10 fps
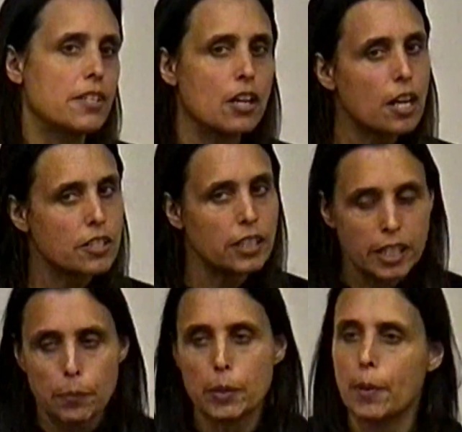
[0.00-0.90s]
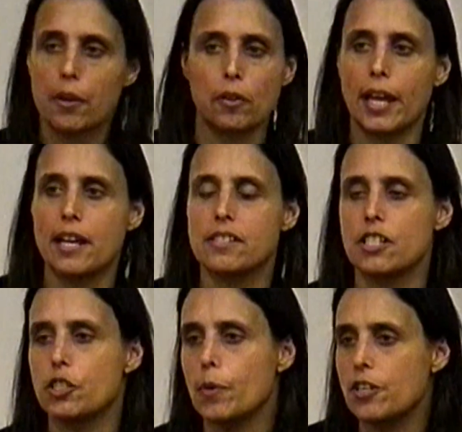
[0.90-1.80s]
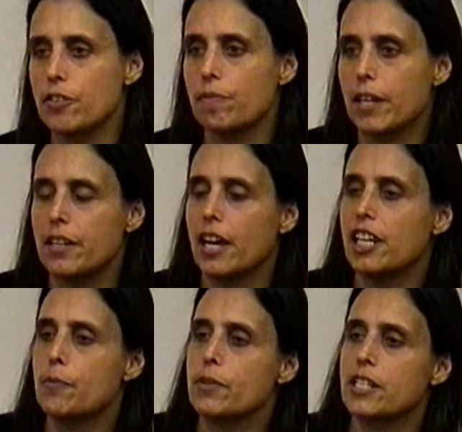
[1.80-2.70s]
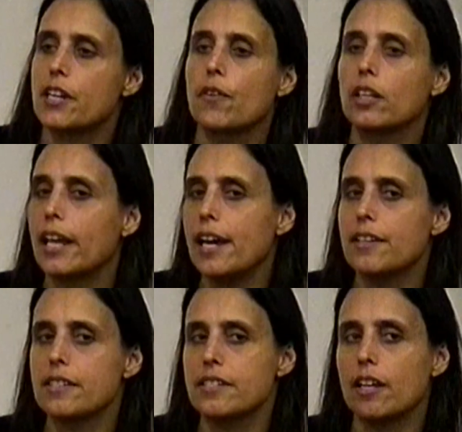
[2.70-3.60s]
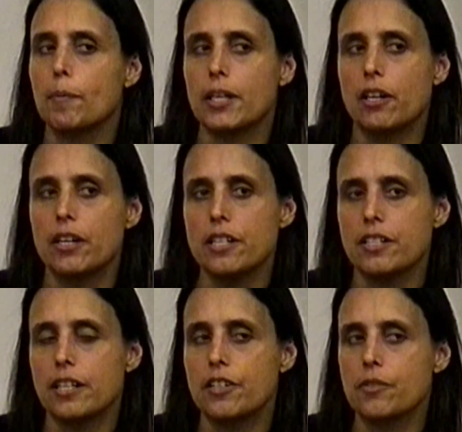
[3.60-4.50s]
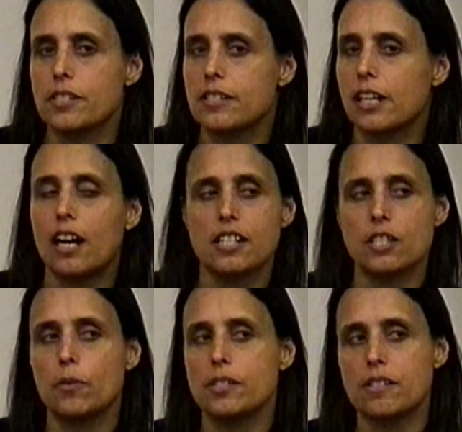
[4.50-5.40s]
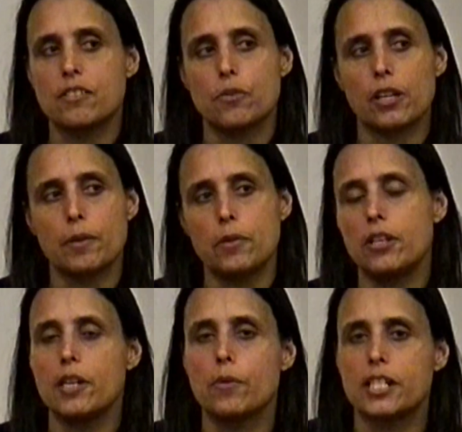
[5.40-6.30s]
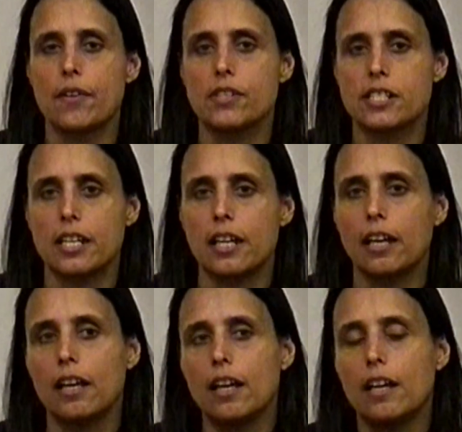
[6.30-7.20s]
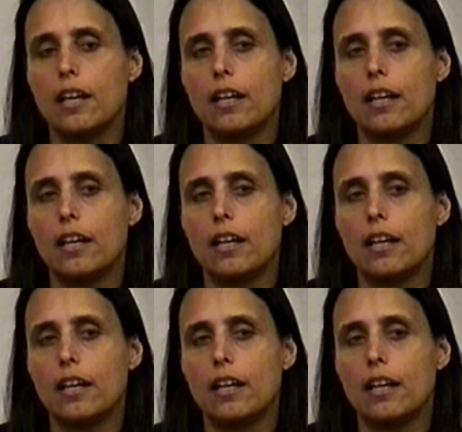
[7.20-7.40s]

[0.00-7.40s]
And i talked a little bit about our land situation, that 90% of our land is held by non-Indian interests. The consequences to our community were devastating.